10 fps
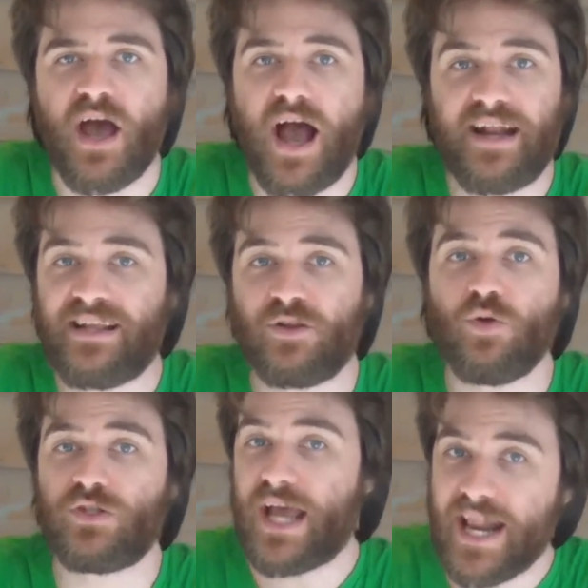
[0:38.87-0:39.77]
I didn't
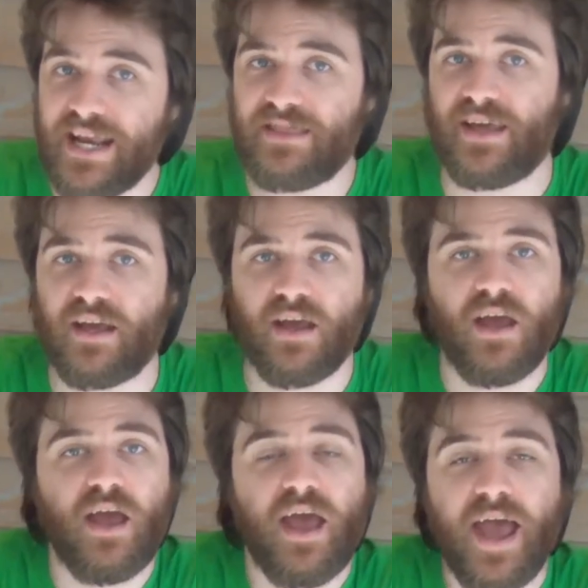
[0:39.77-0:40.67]
lose anything,
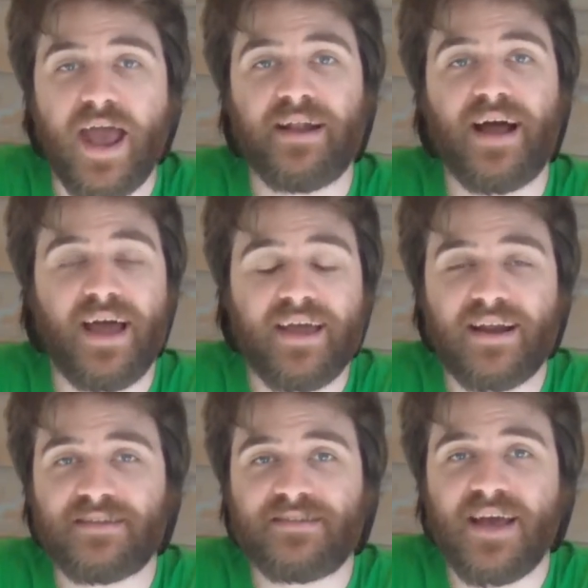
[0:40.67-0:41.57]
and I
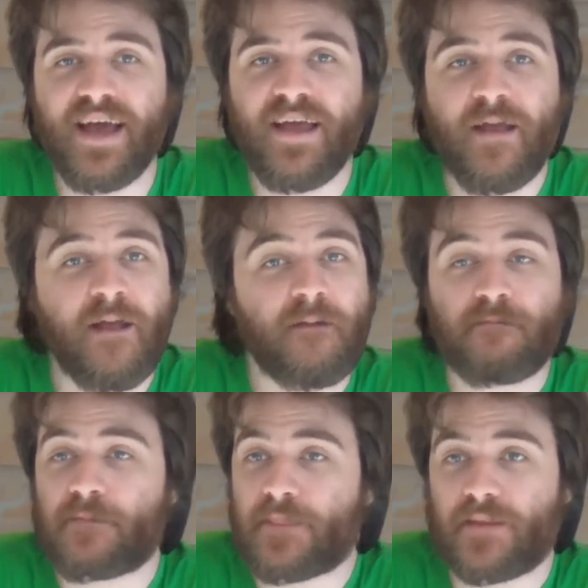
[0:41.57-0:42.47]
gotta say,
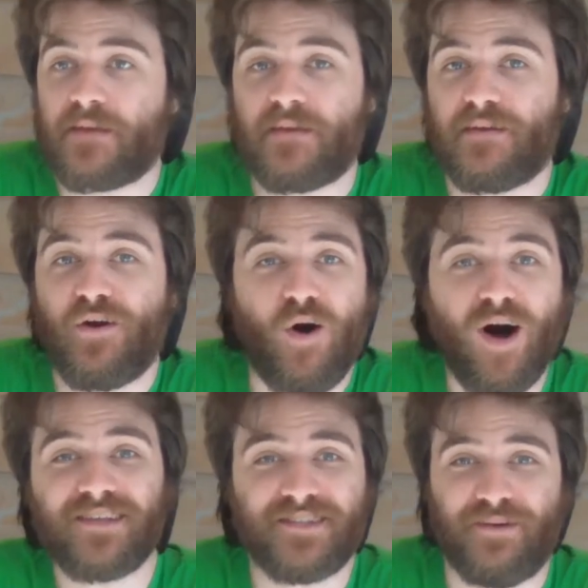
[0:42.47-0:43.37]

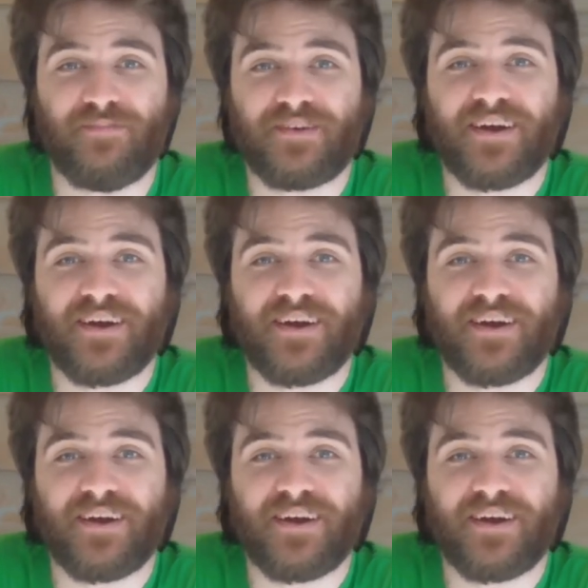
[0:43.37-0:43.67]
awesome!